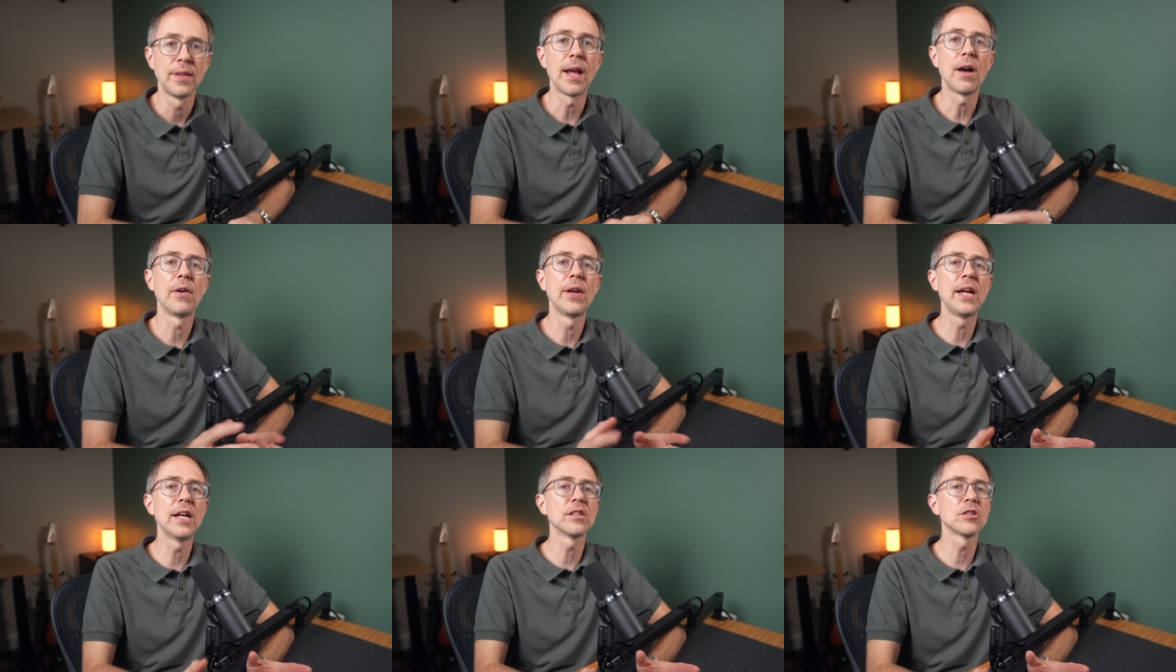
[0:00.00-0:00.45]

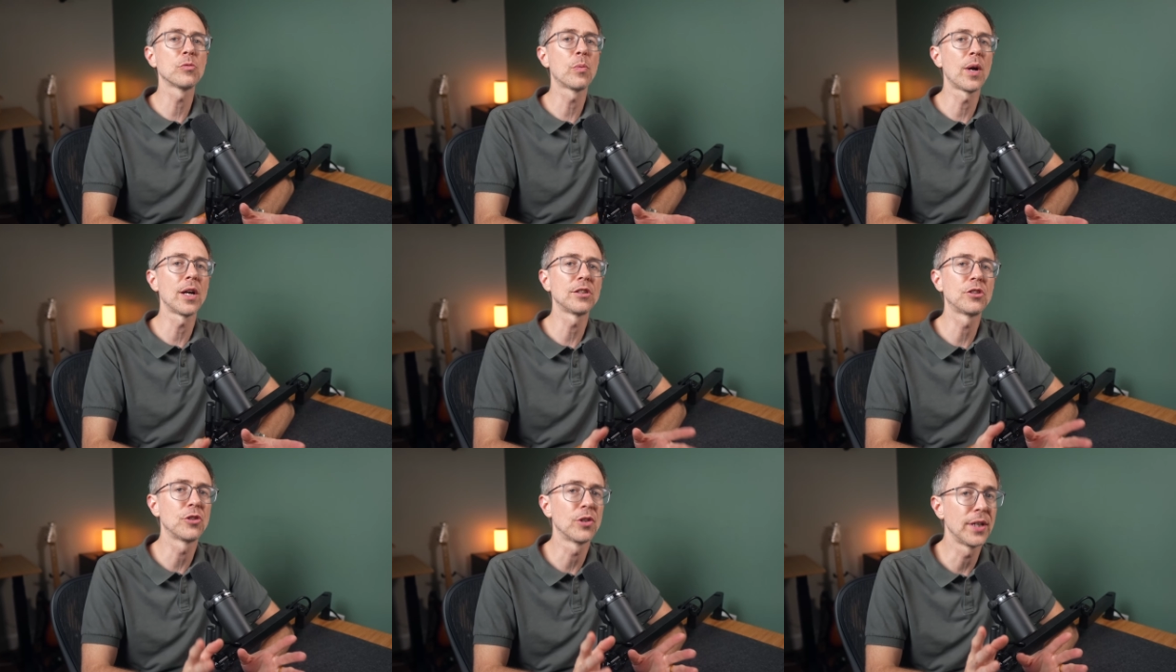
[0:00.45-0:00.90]
Now here's
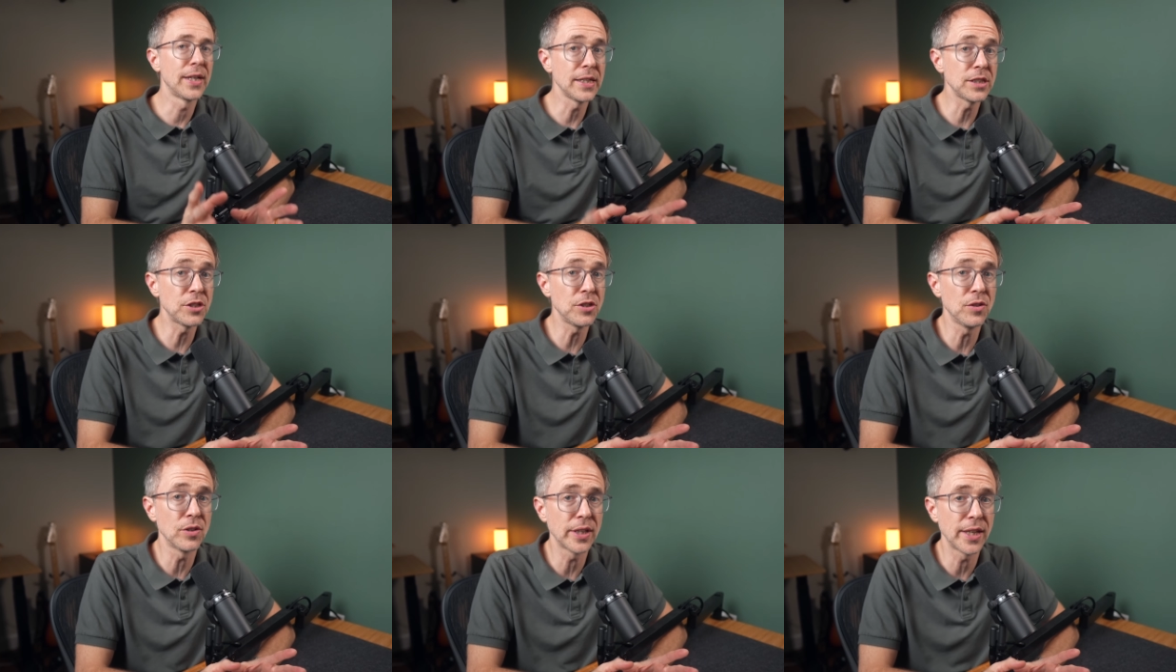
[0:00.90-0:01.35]
where
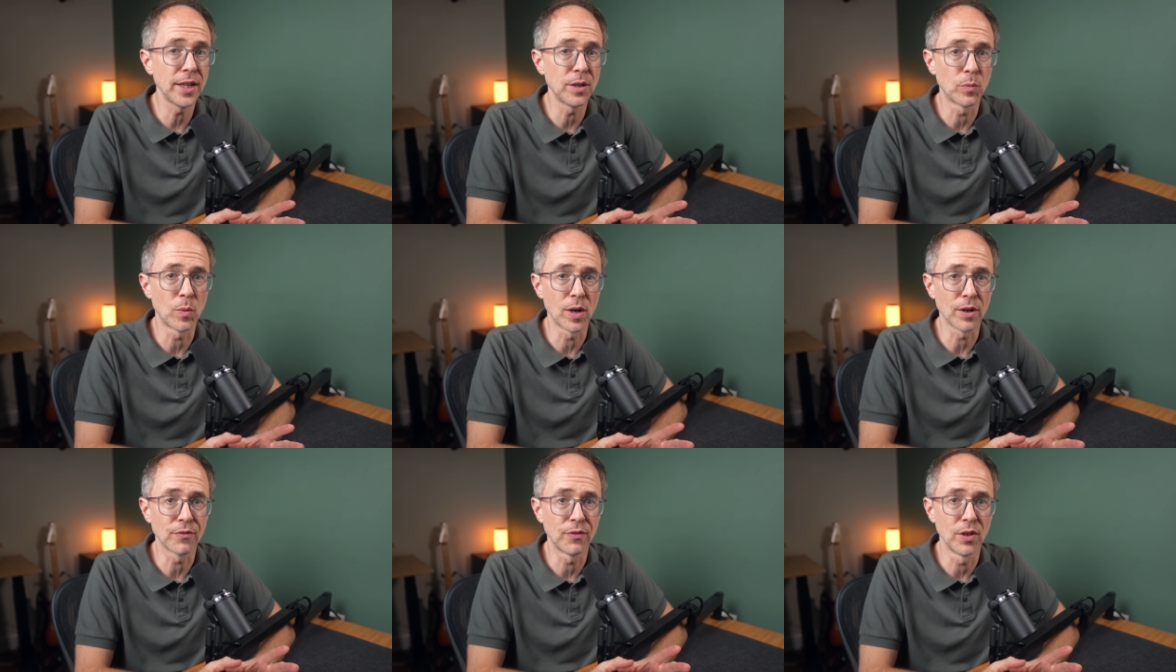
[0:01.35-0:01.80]
traditional Git
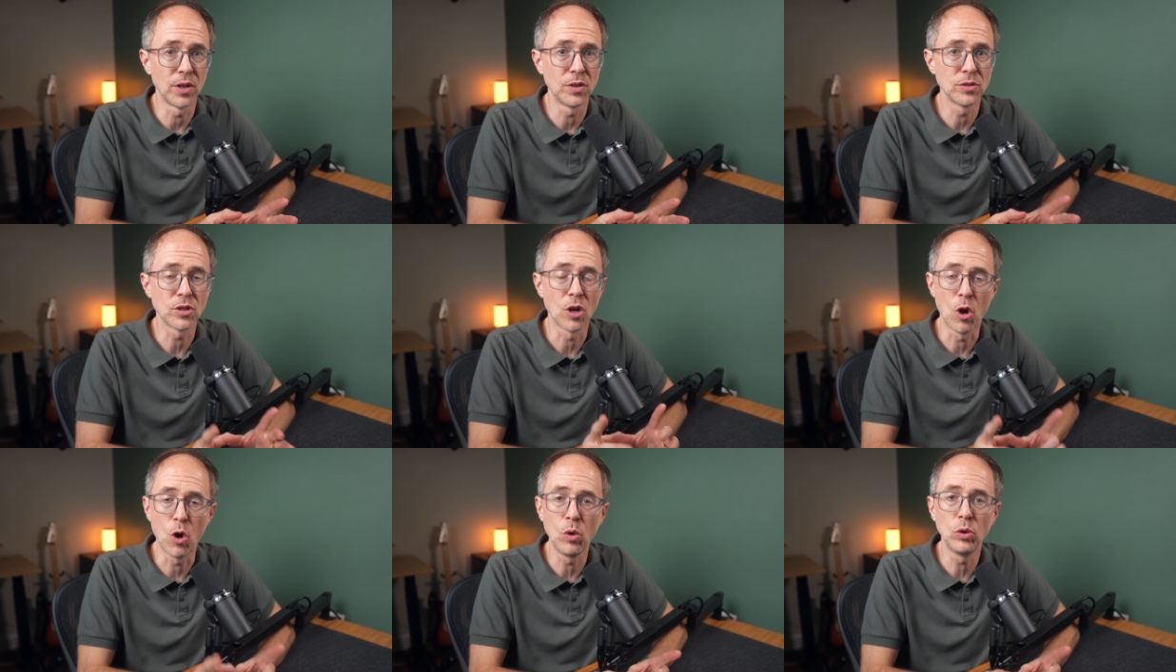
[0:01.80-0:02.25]

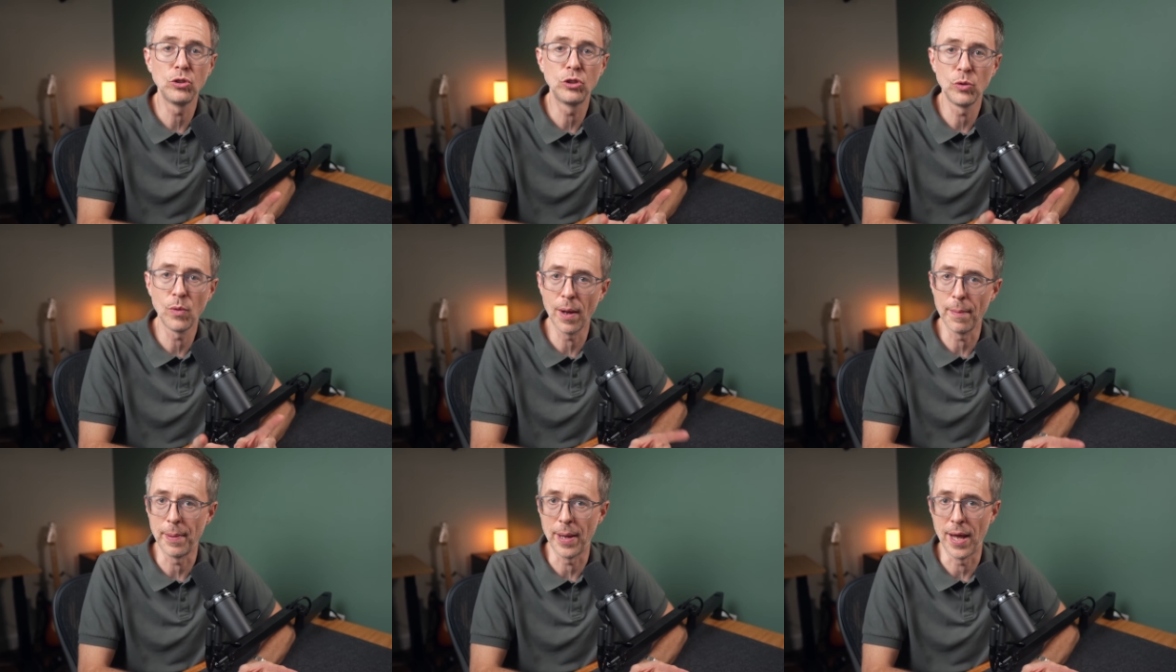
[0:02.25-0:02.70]
workflows hold
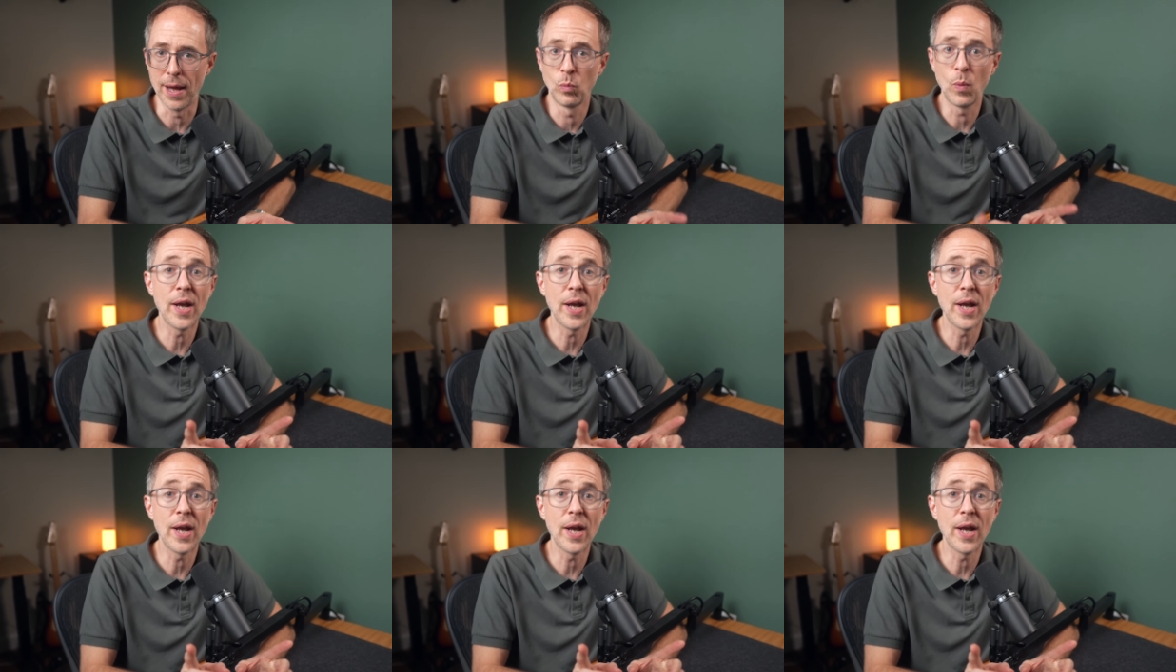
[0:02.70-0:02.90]
you up at,